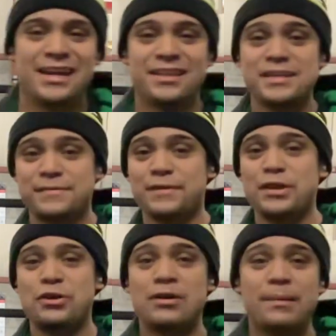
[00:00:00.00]
In this
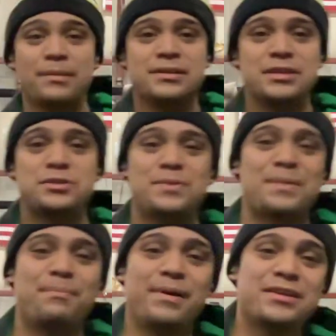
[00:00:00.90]
video, I'm going to teach you
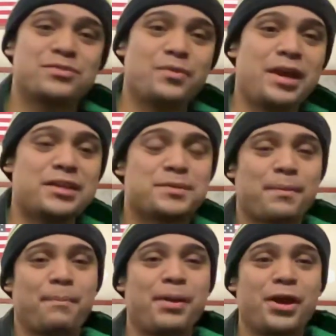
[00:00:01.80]
the best way to
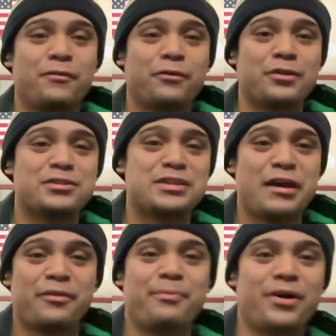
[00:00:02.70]
prepare for a
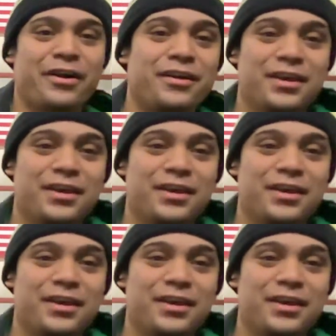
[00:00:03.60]
southpaw.